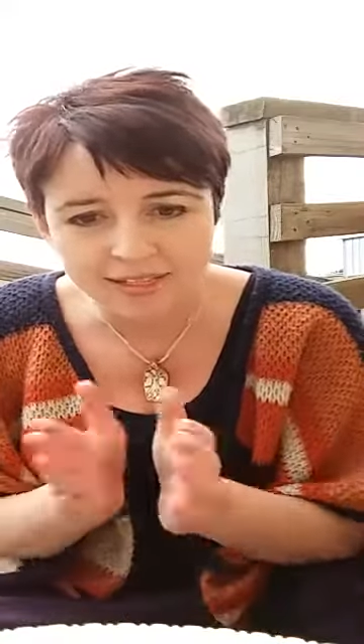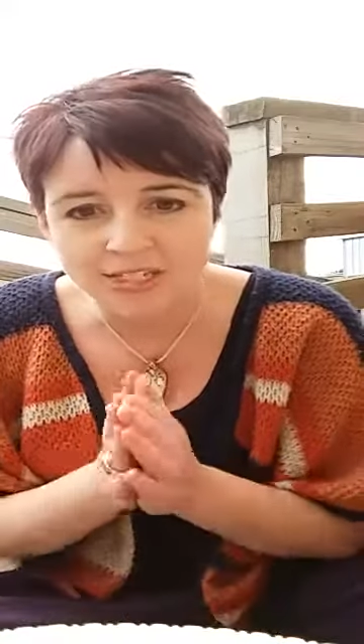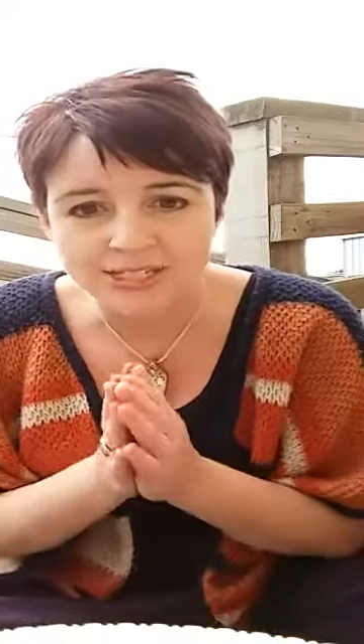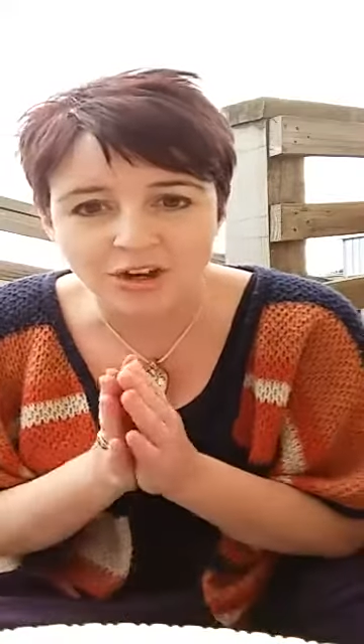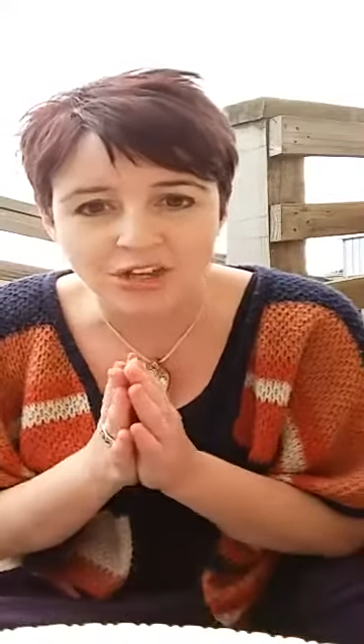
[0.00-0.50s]

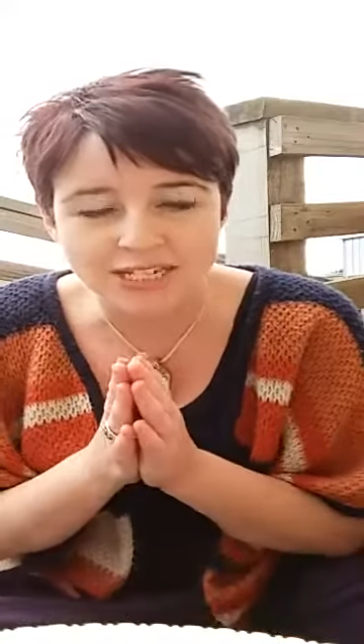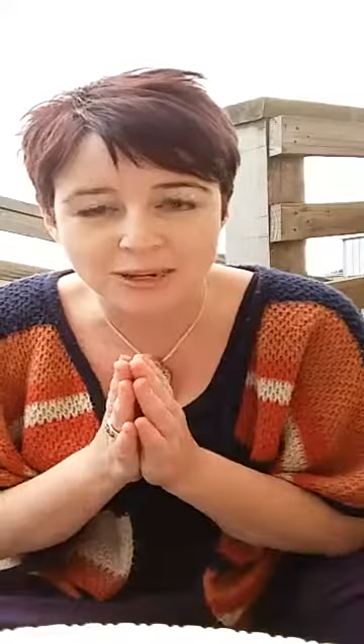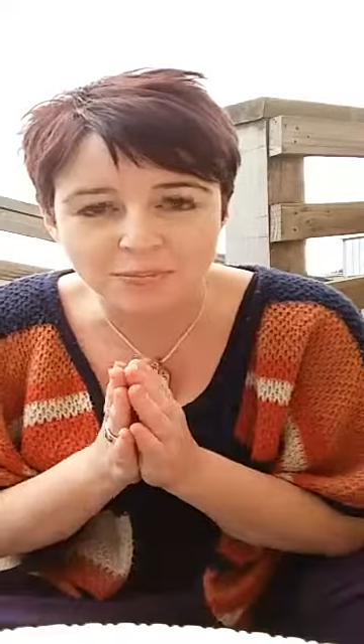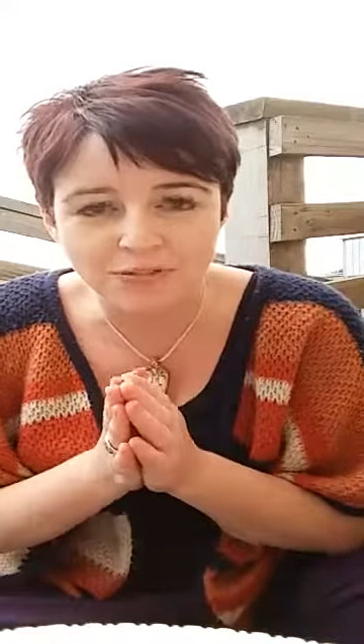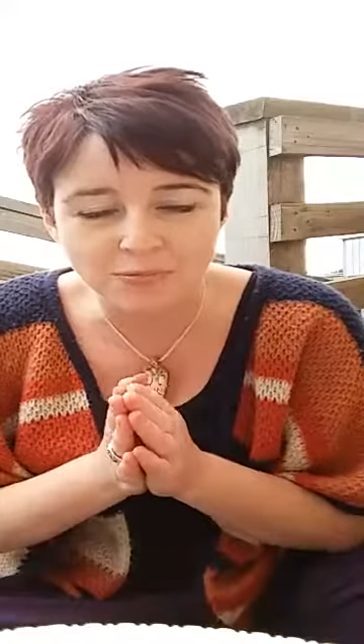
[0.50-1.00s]
Just go to
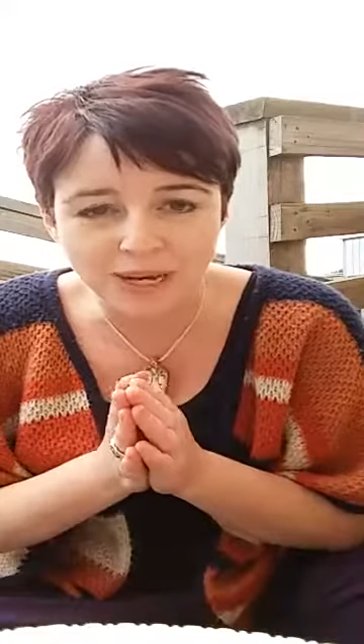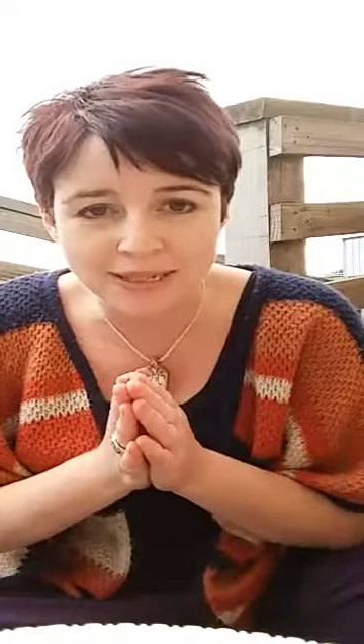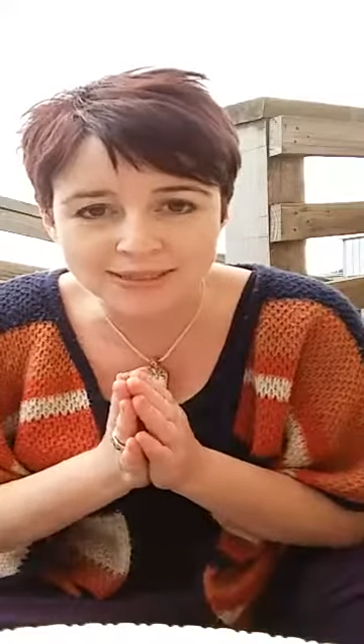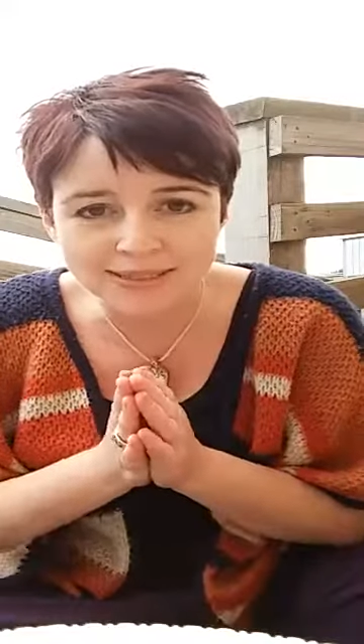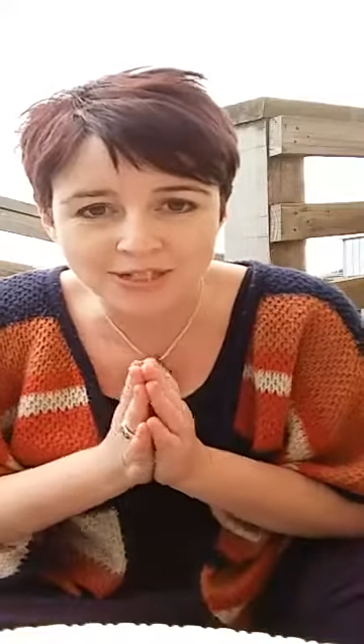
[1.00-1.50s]

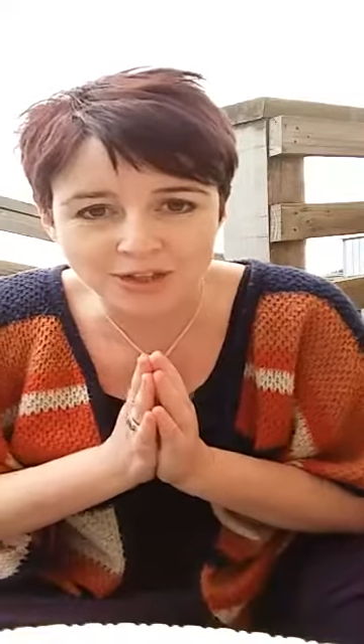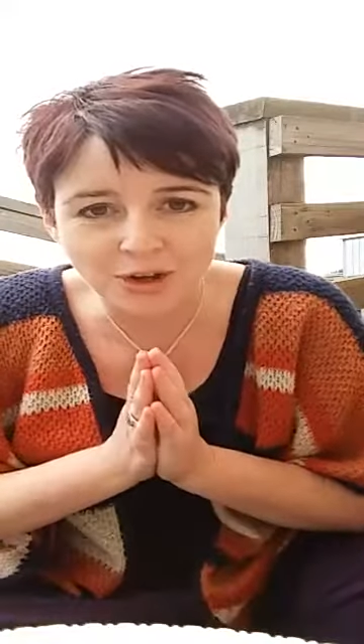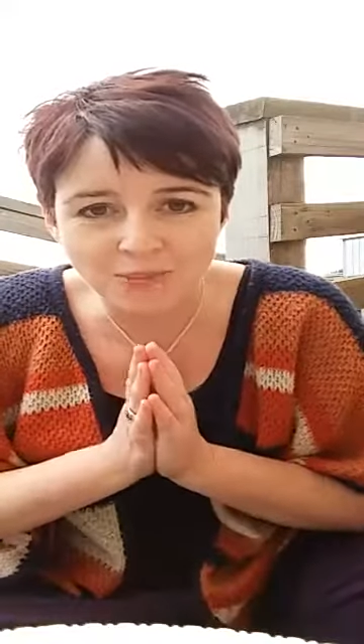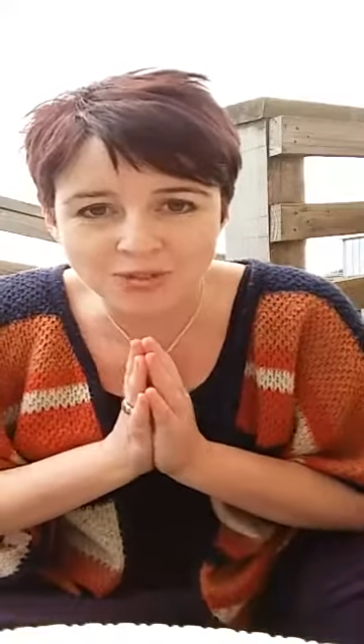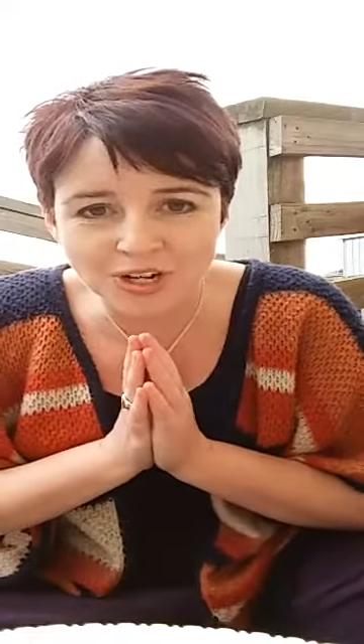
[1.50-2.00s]

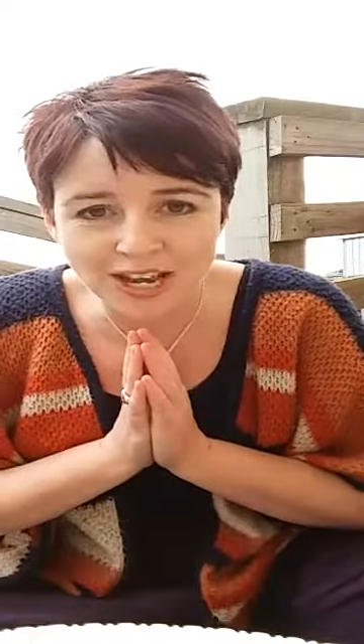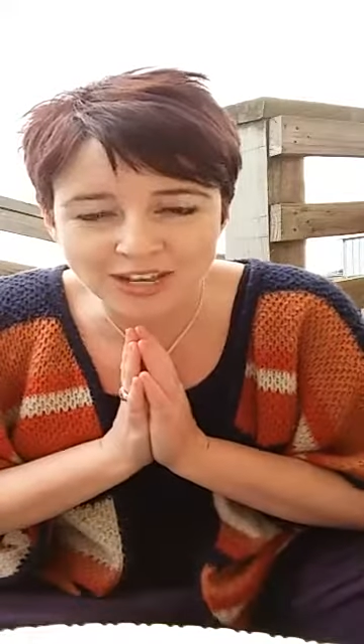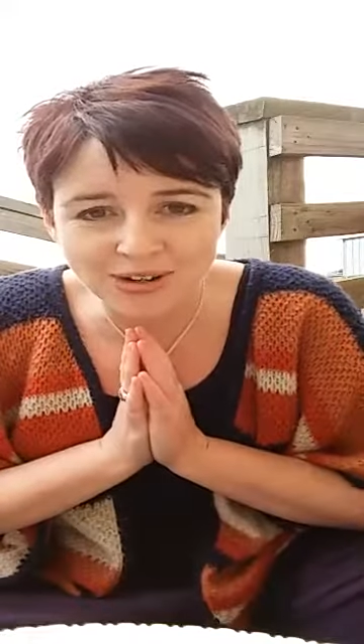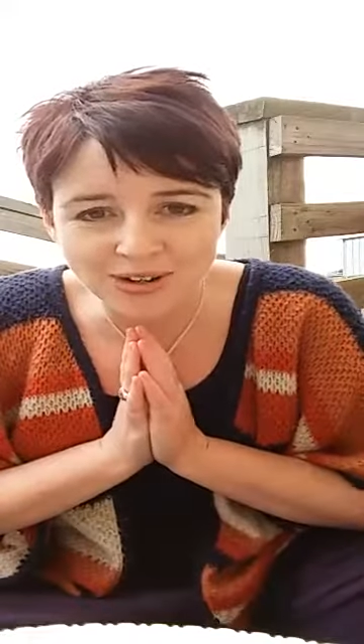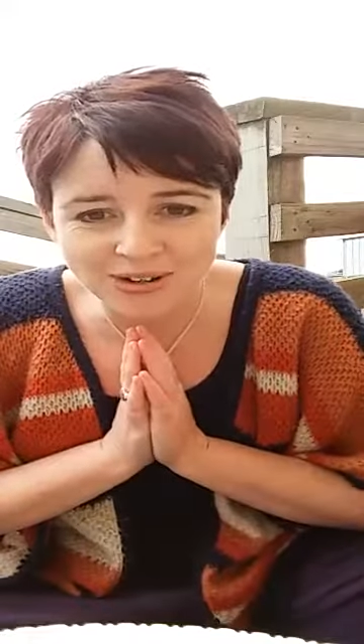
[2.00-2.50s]

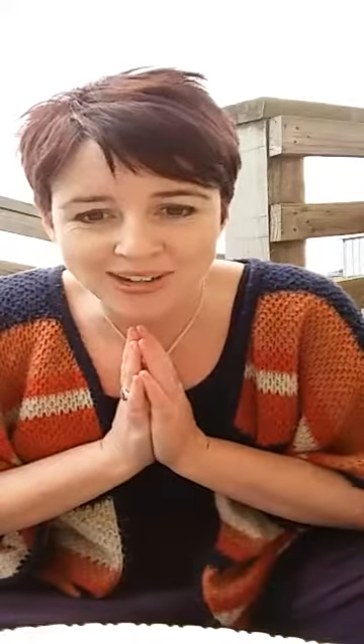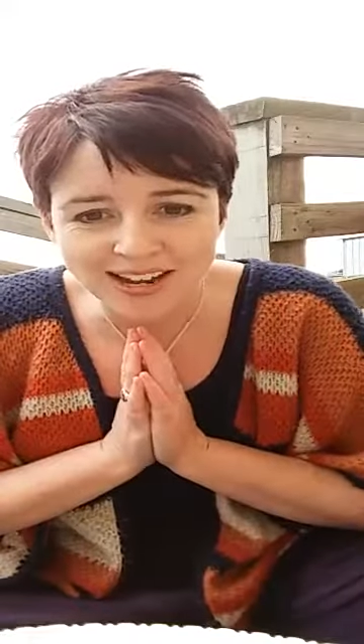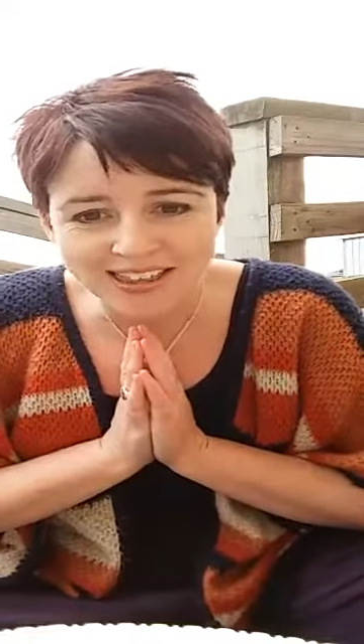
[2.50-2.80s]
templeofbalance.com.au.